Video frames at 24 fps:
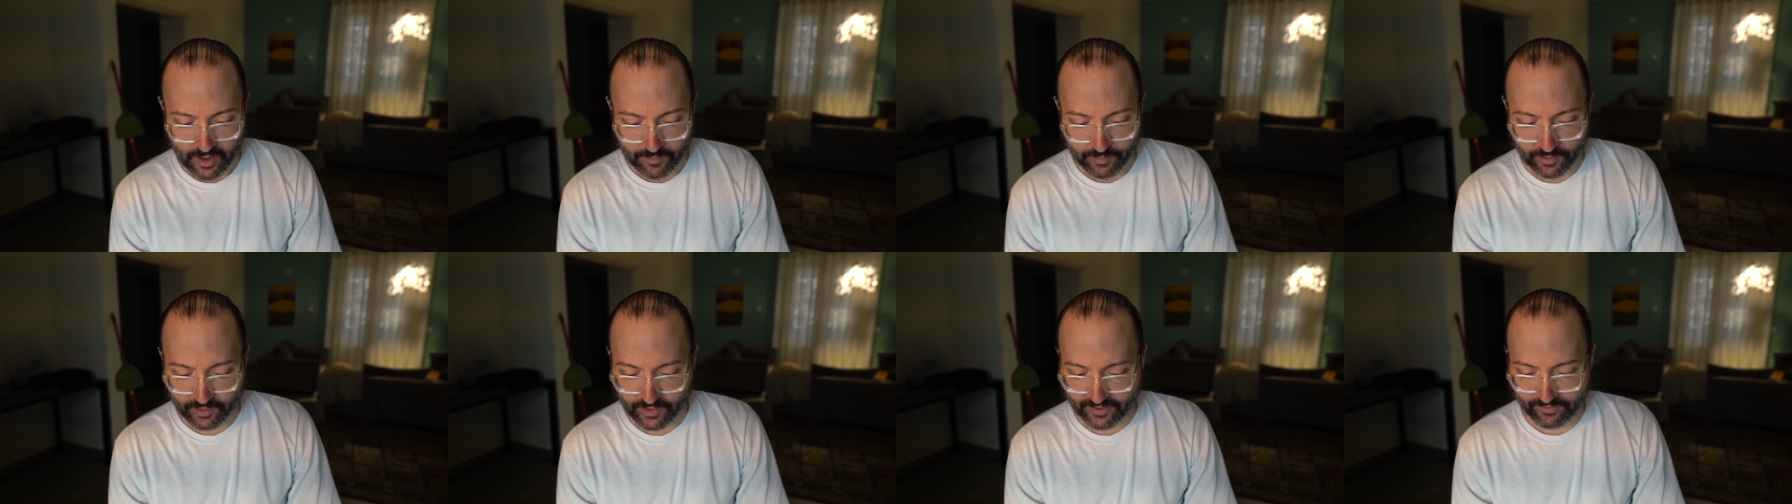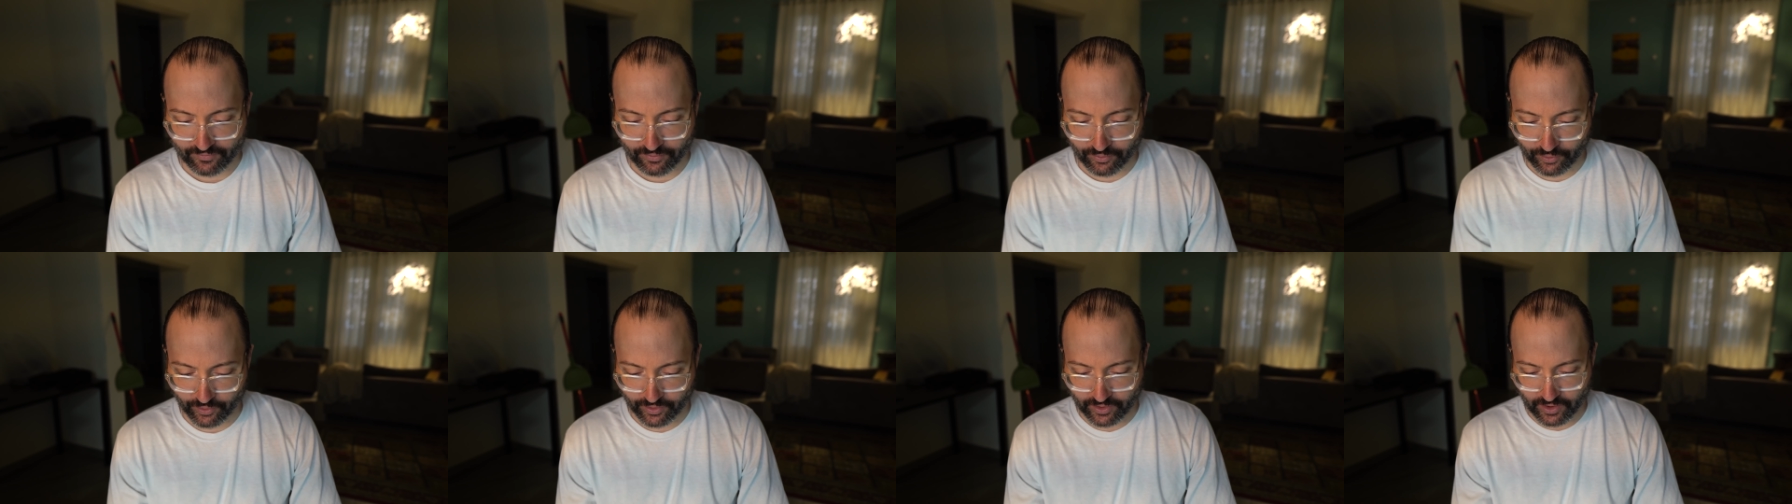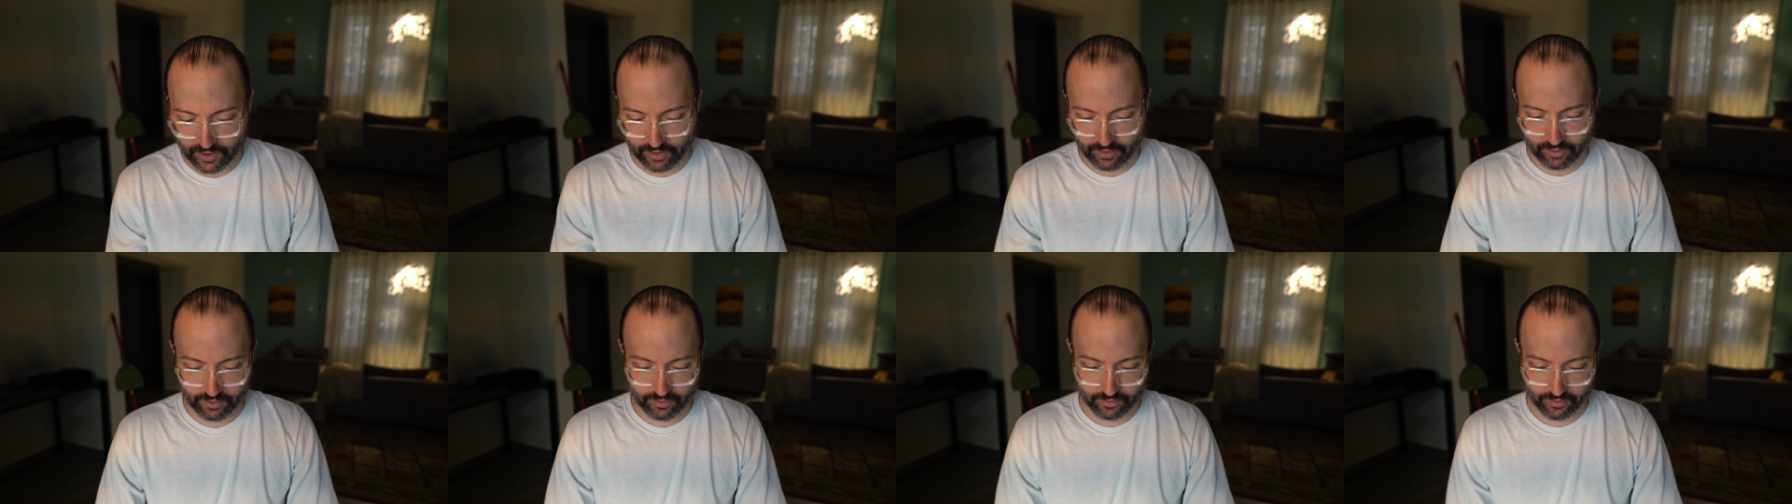But let's look
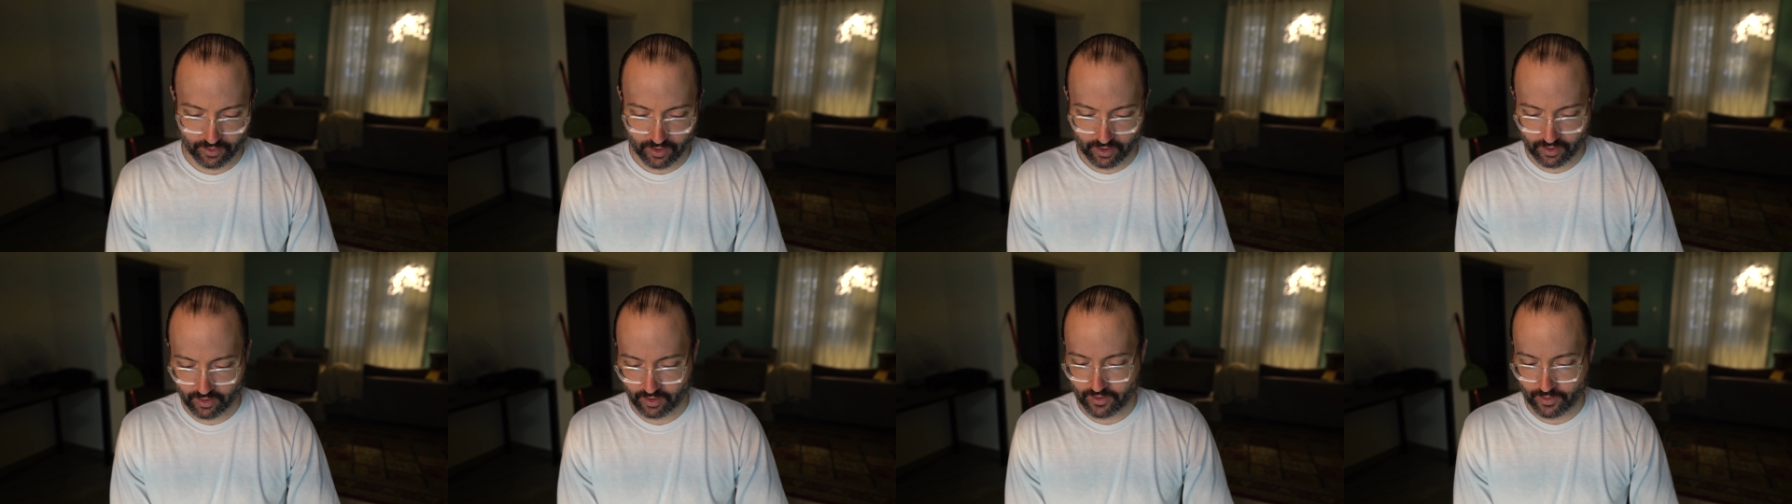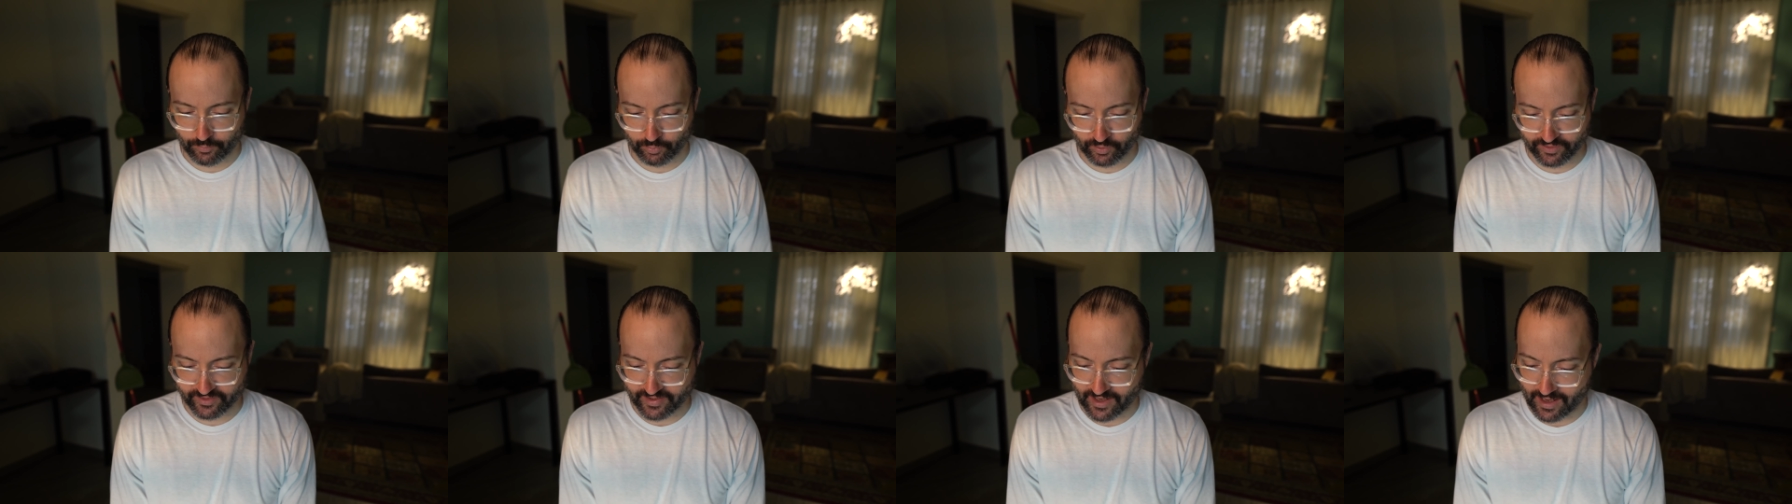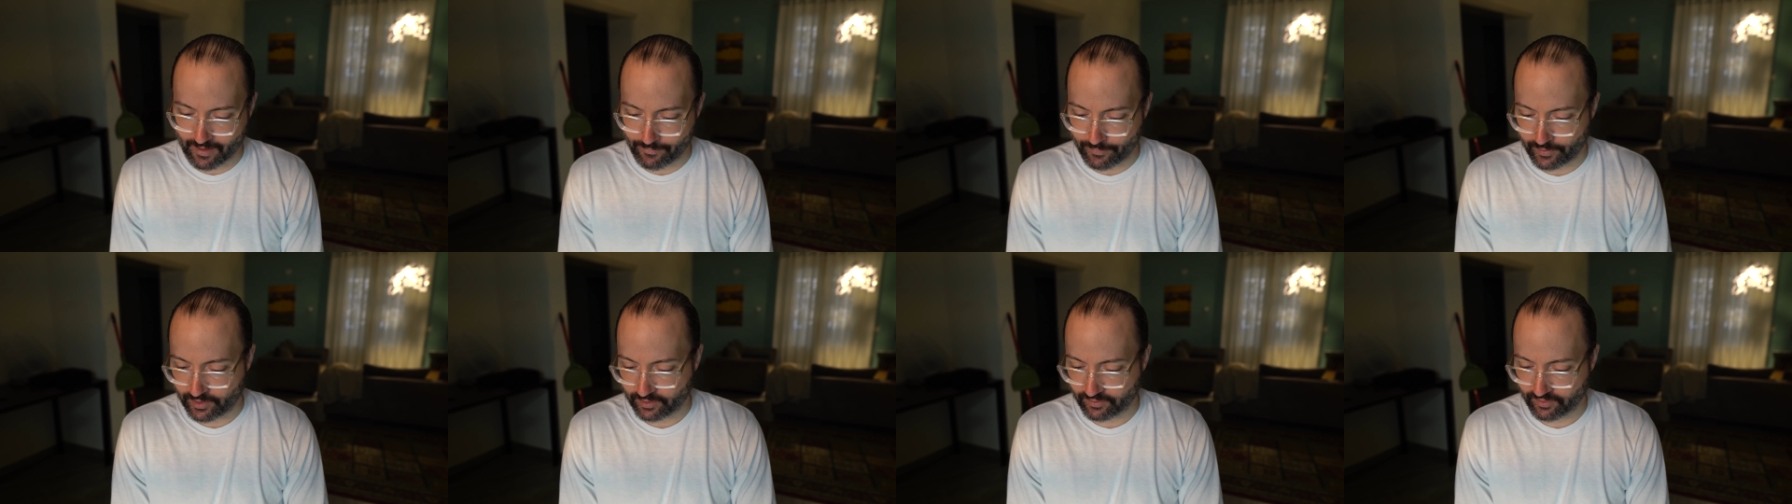here, what's
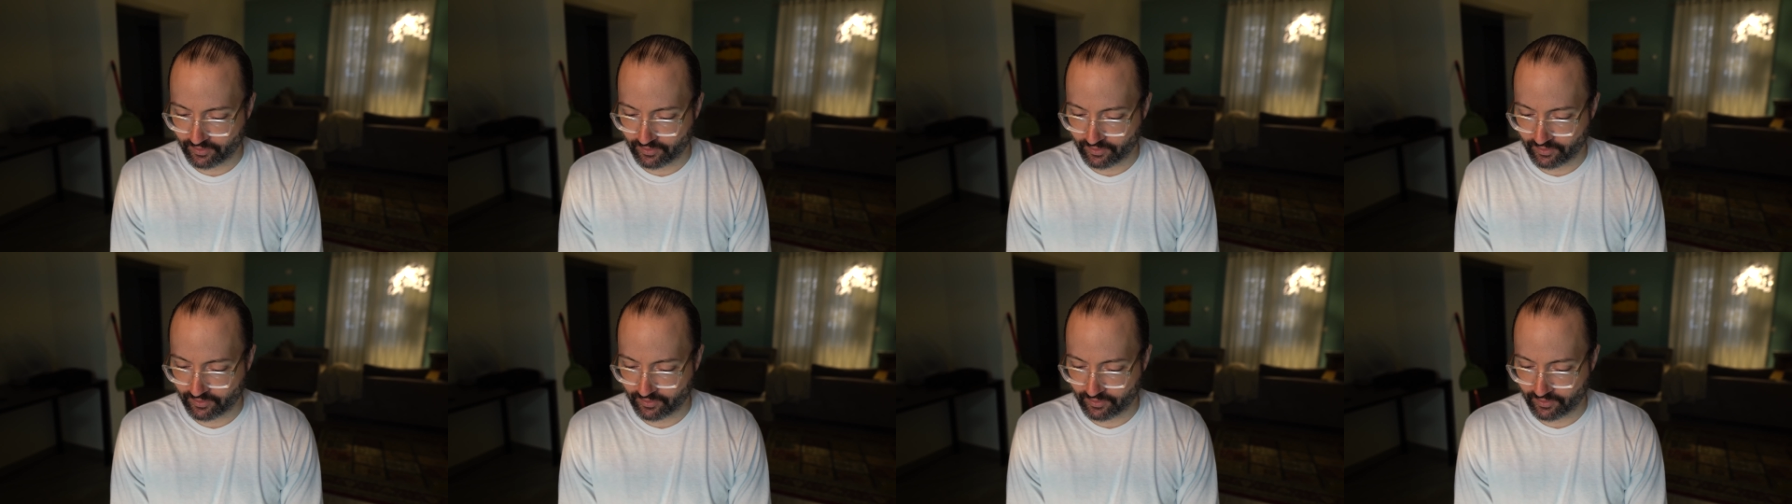happening